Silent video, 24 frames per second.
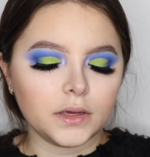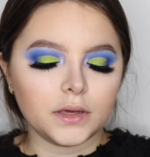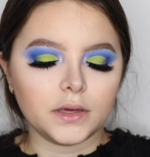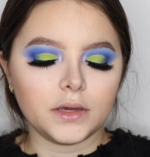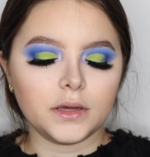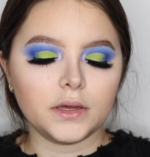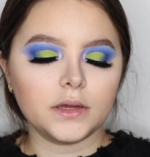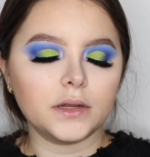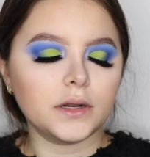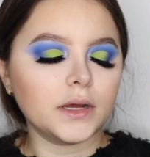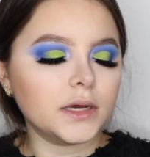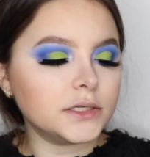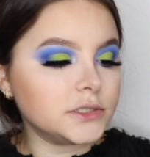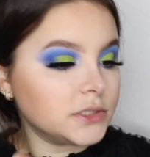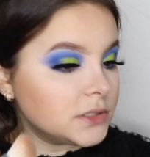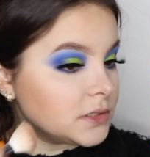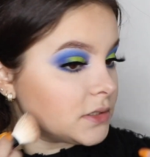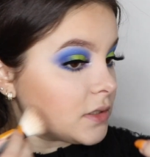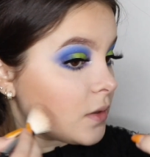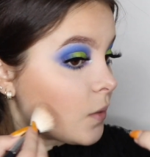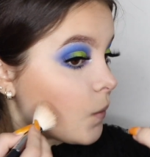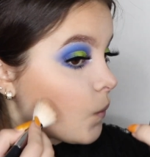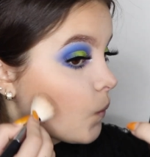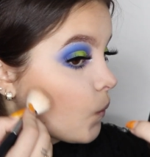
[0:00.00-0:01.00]
And I
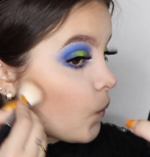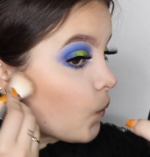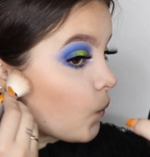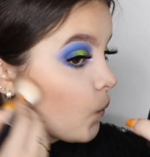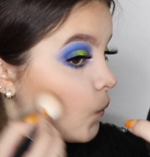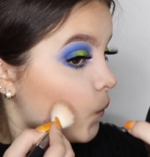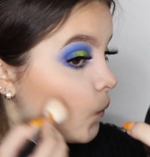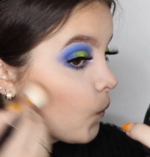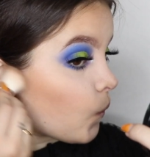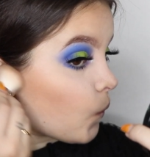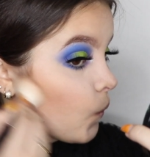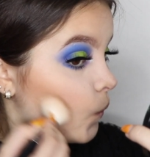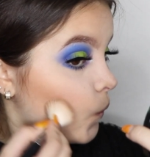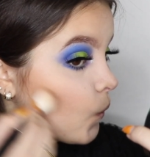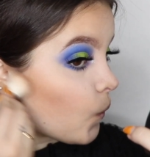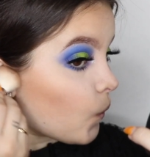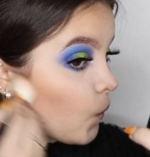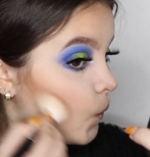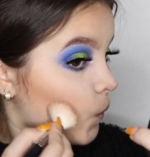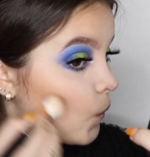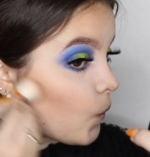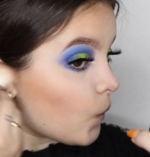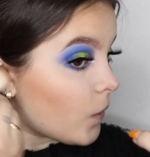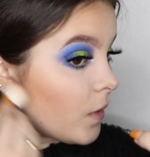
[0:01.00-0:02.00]
just
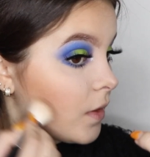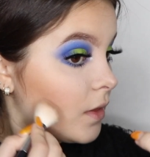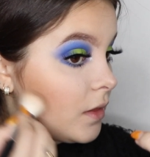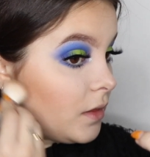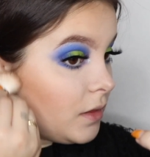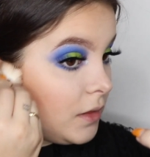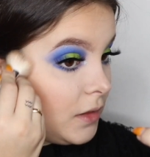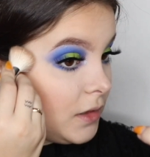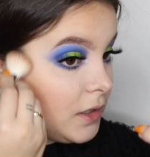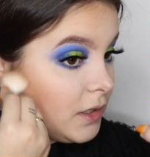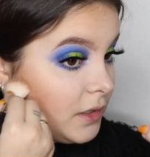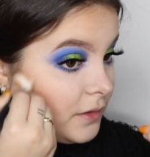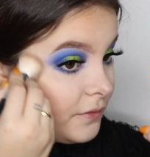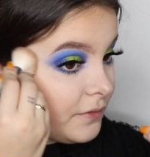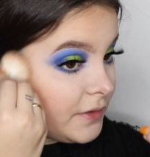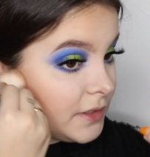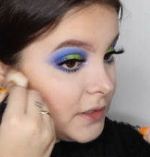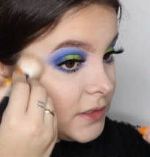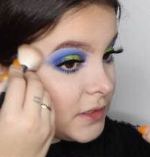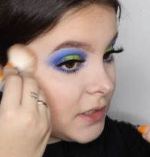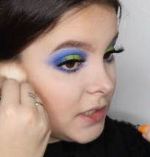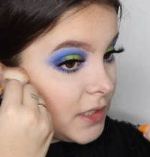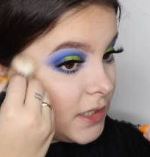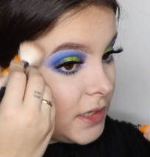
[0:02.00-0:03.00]
love
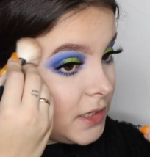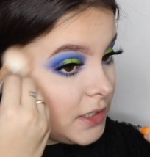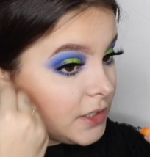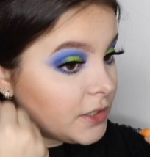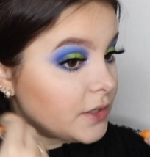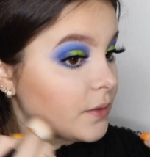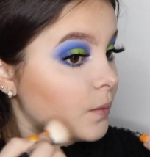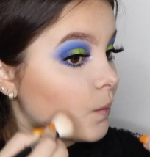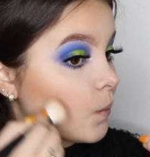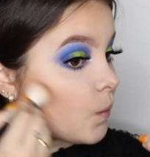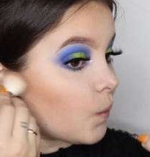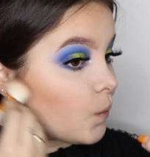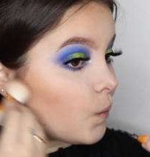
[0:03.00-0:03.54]
this color